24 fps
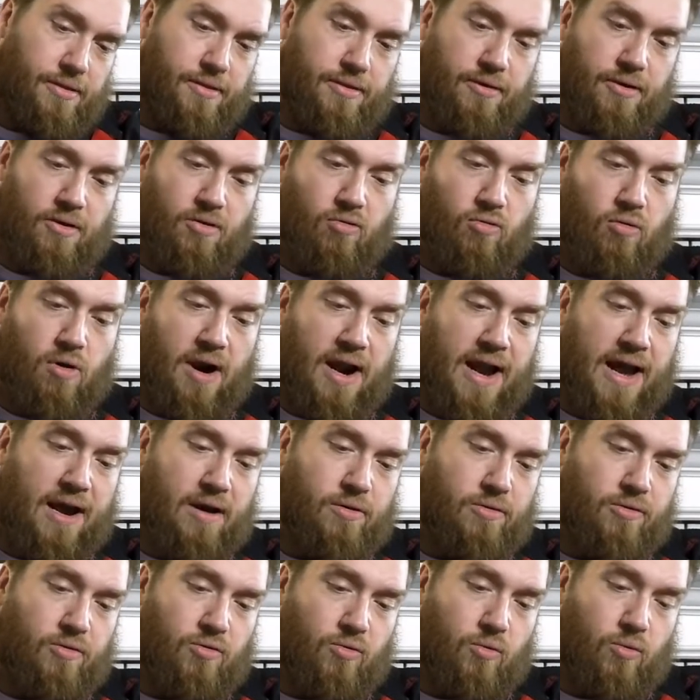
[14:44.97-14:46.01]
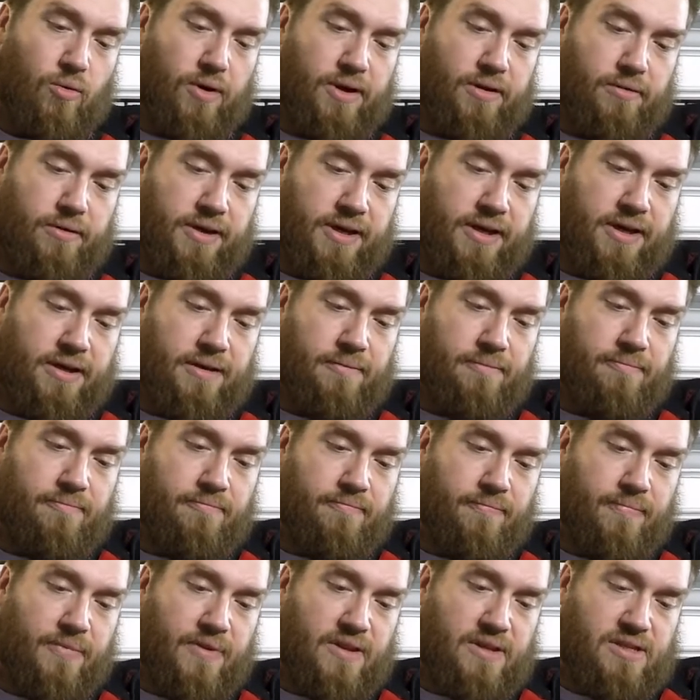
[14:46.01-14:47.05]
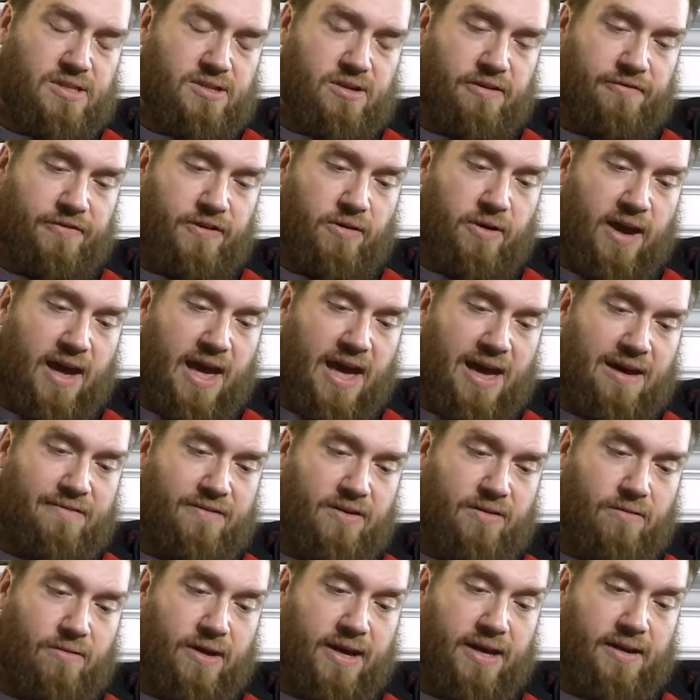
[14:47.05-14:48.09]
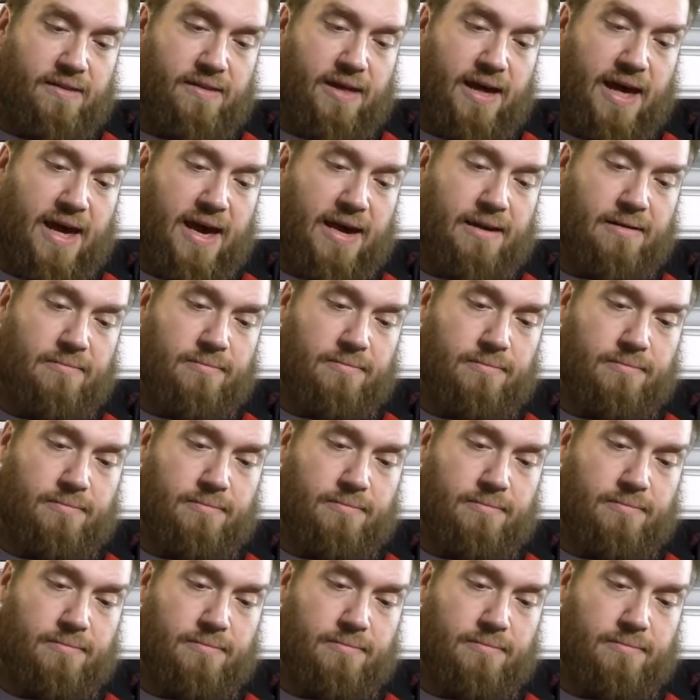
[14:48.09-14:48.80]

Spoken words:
the ground really. So if you have it like that,